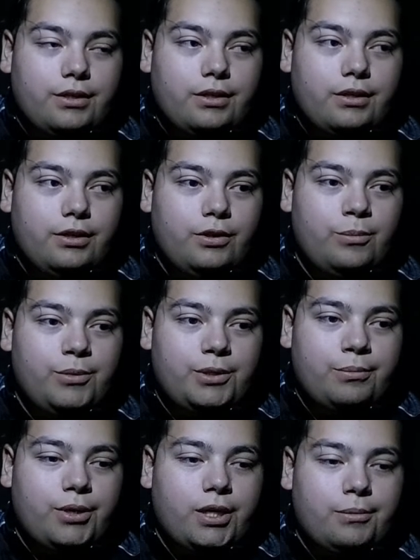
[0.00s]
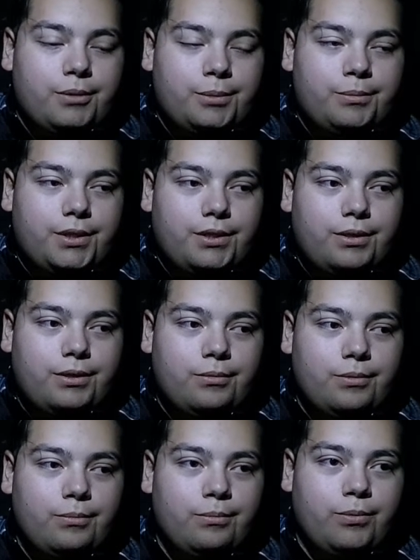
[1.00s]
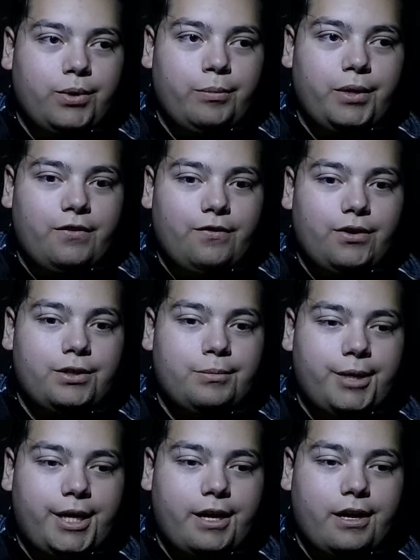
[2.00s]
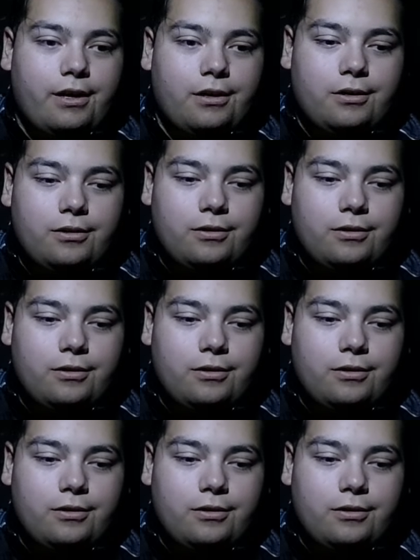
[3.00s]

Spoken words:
numerous problems when we first began.